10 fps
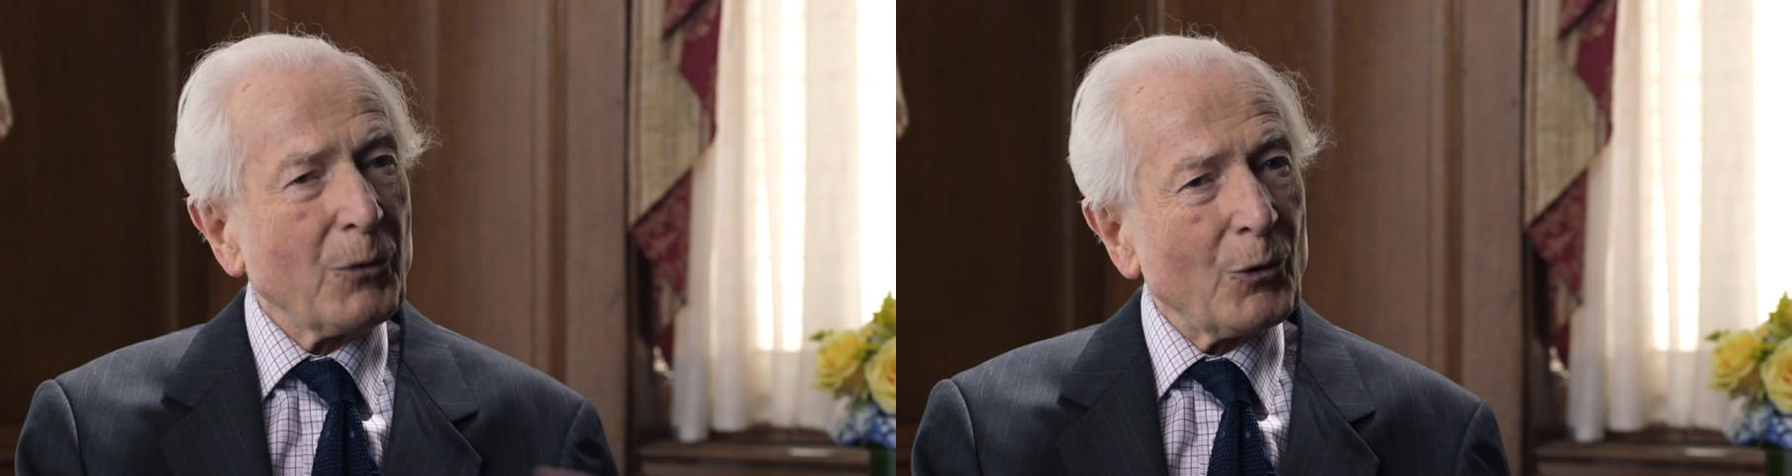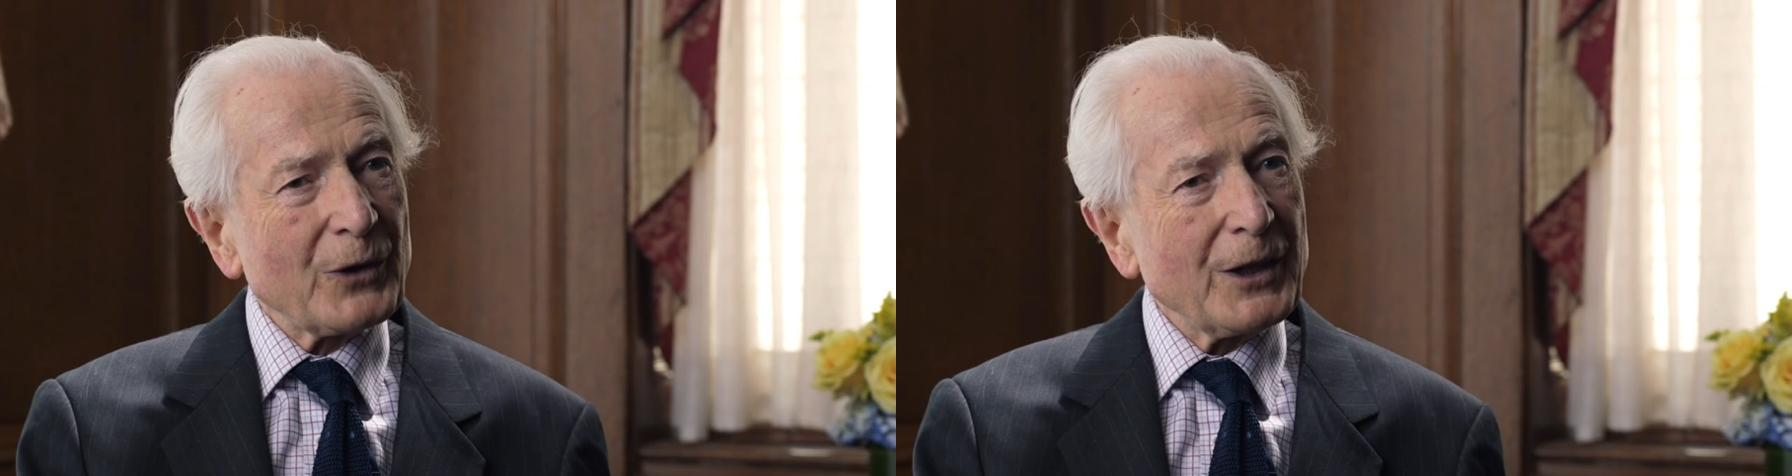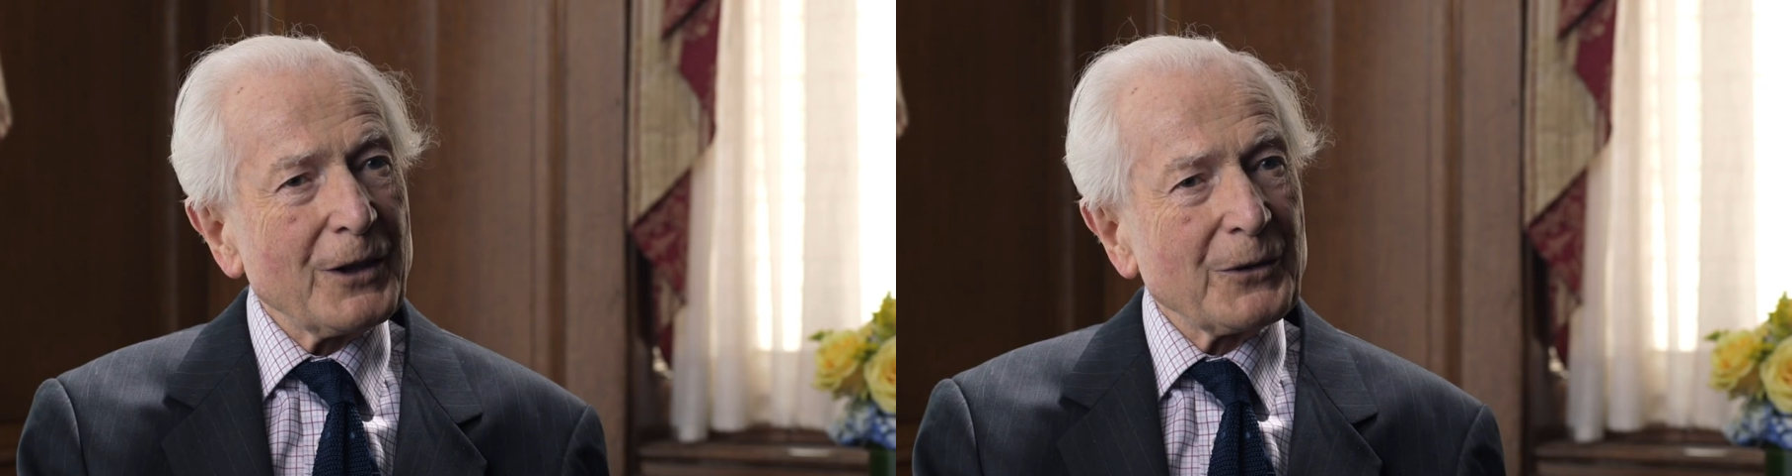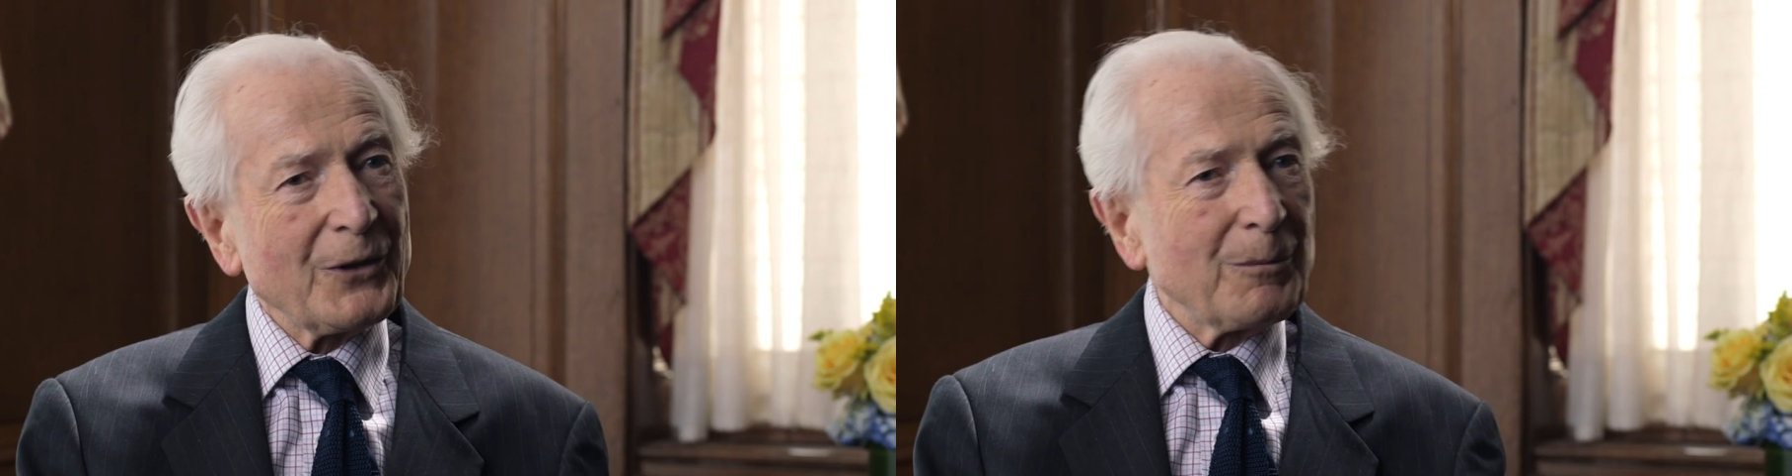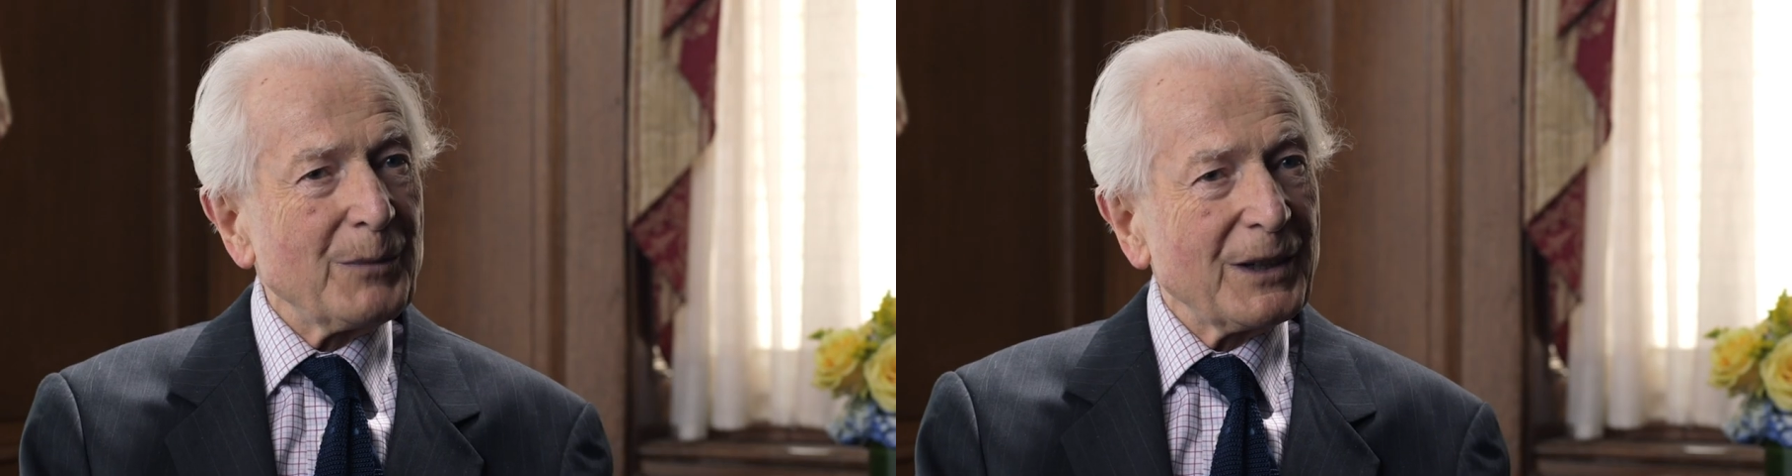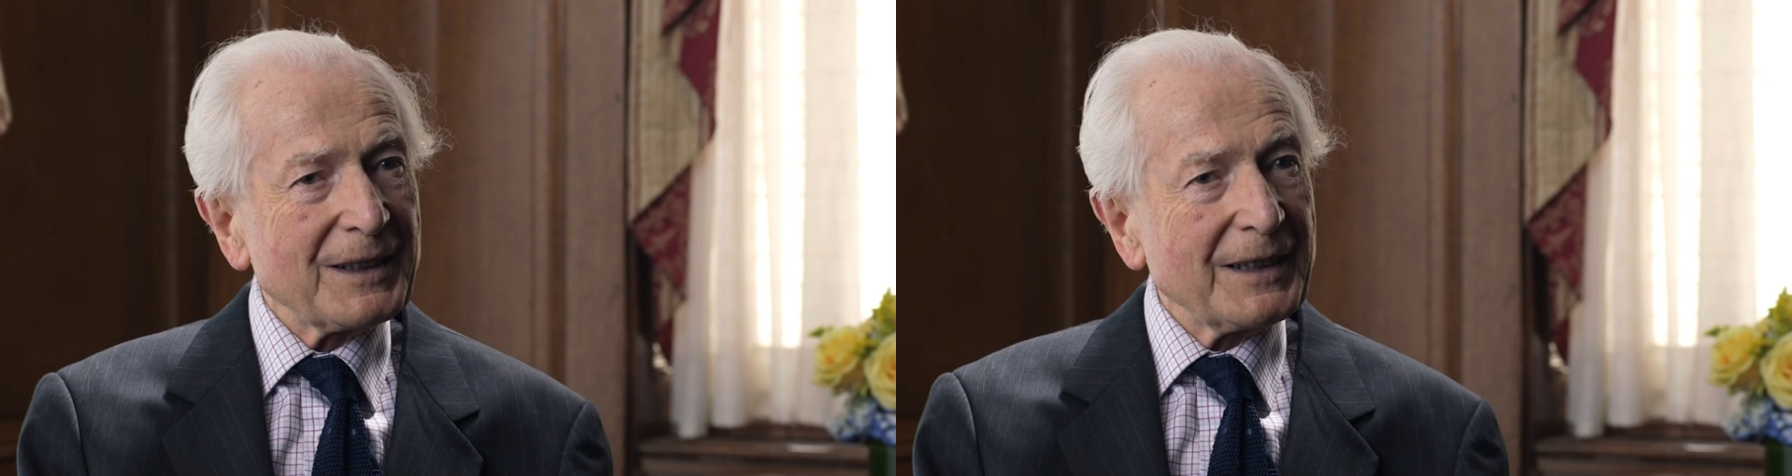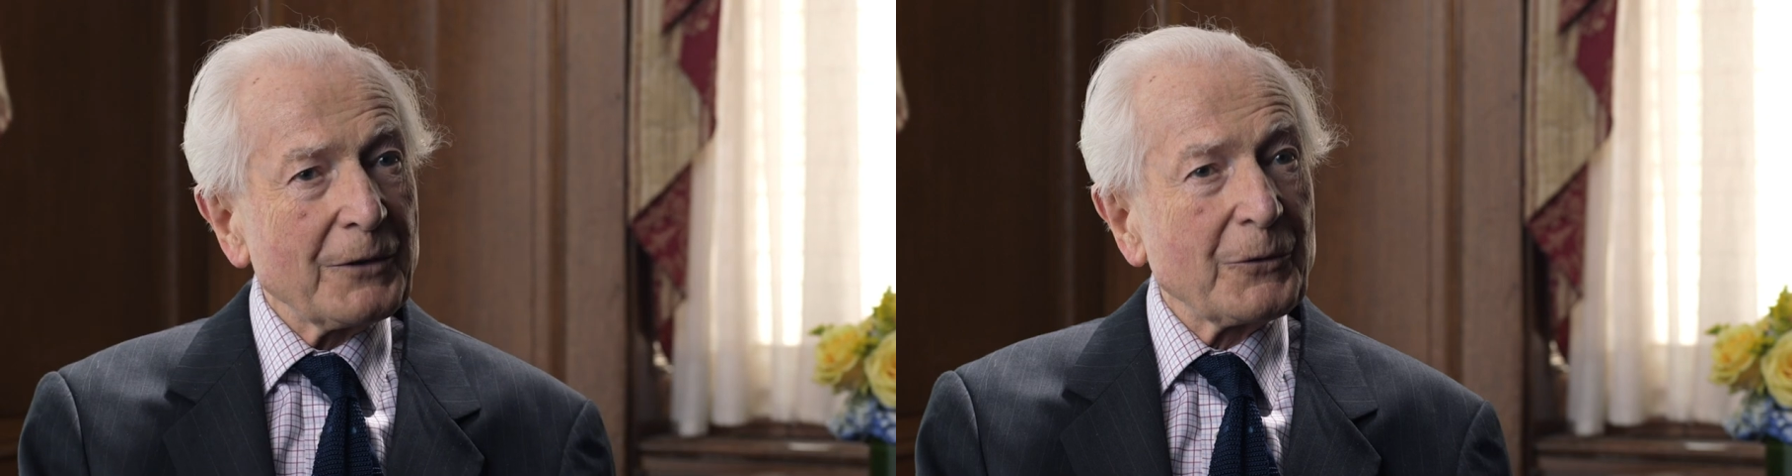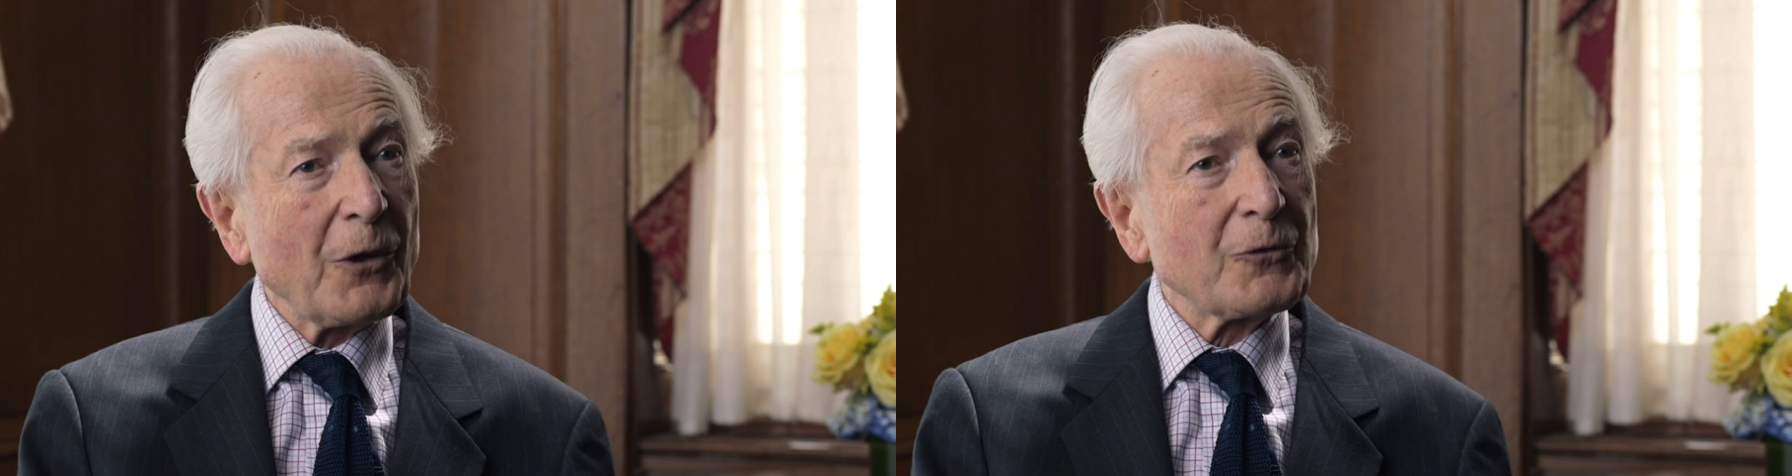Bordeaux, it was not Burgundy, it
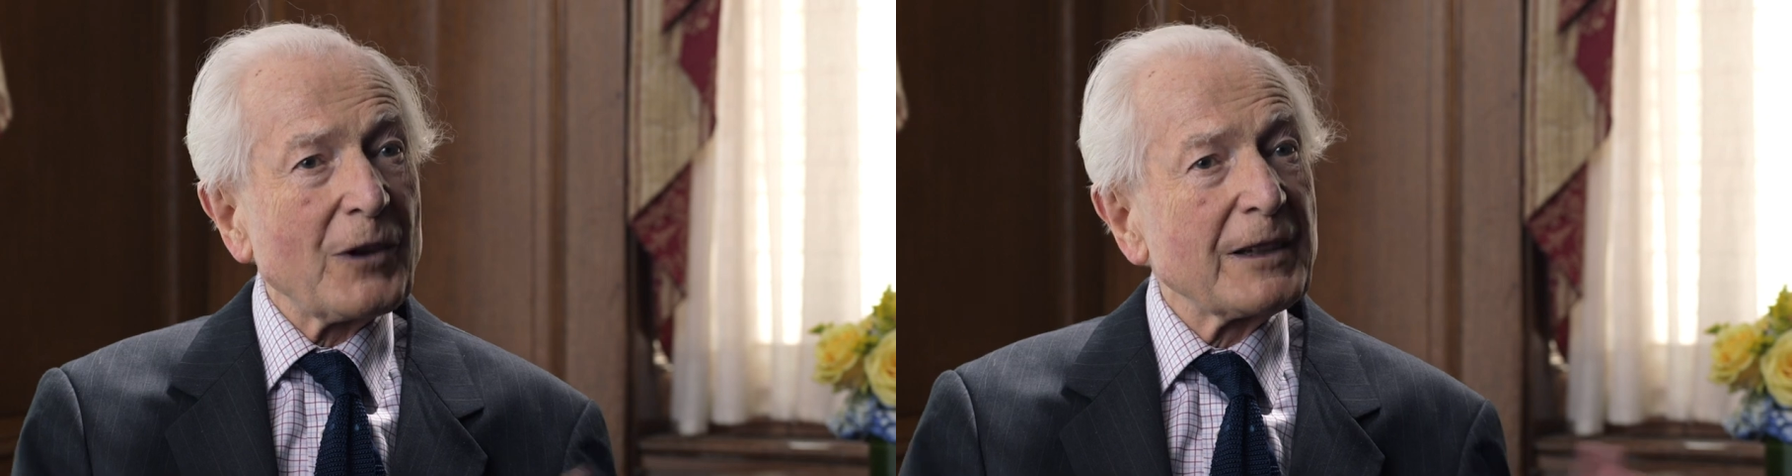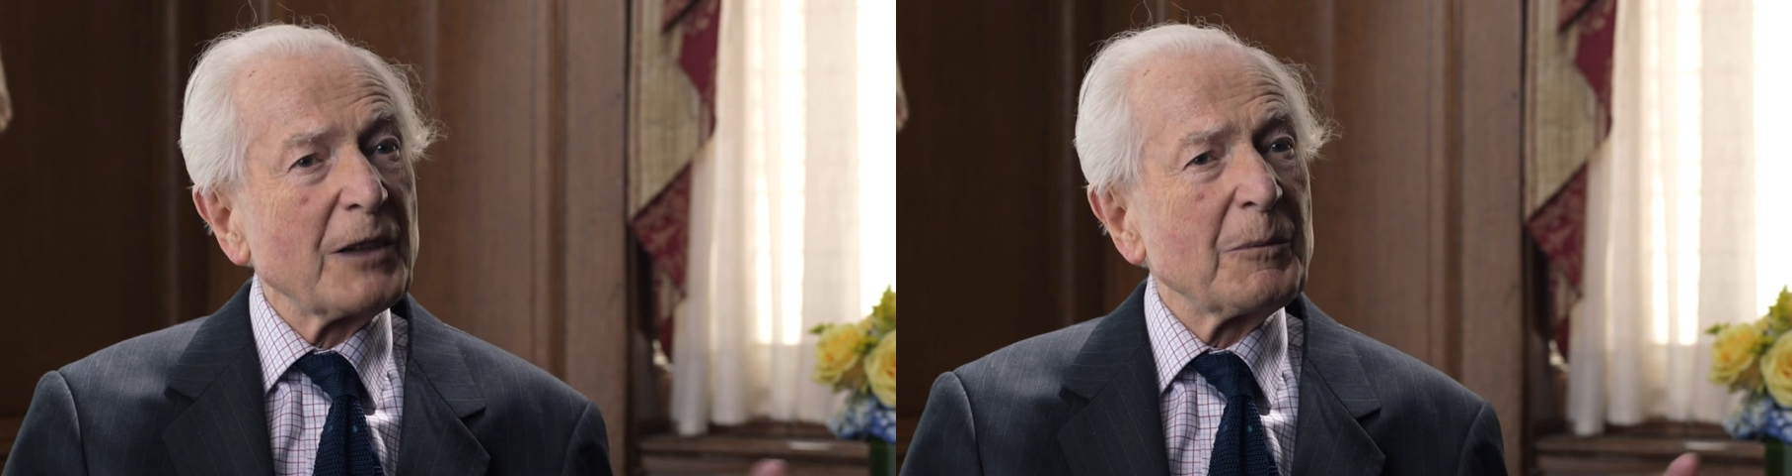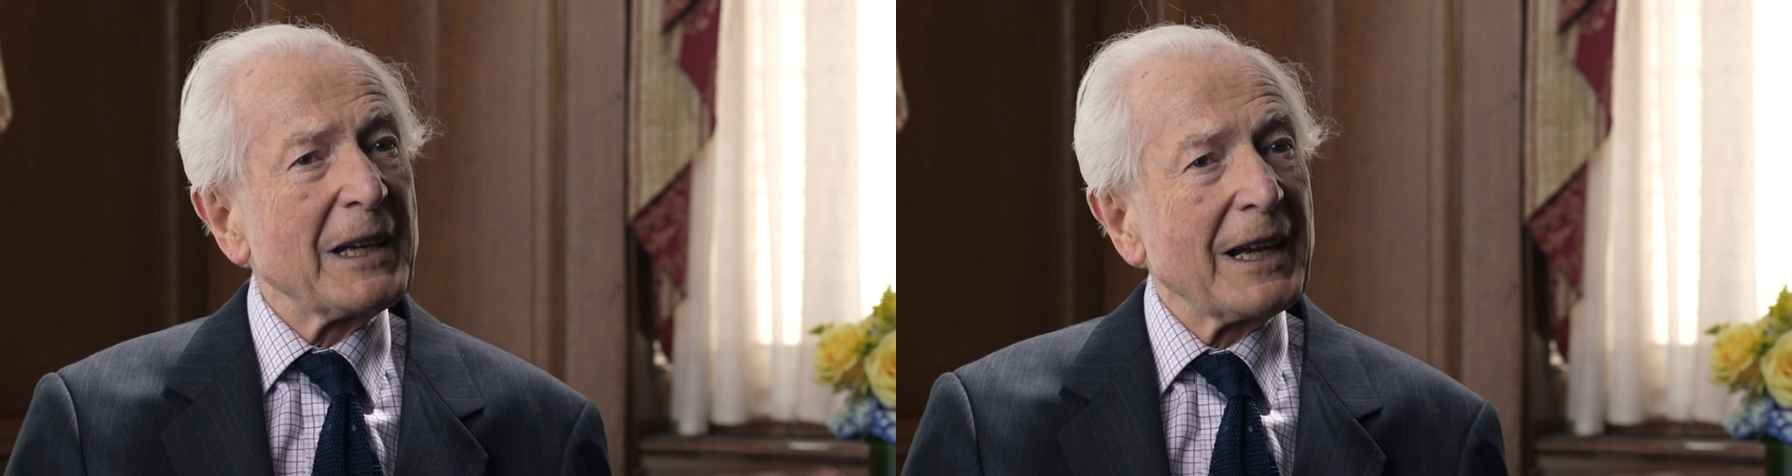was not trying to be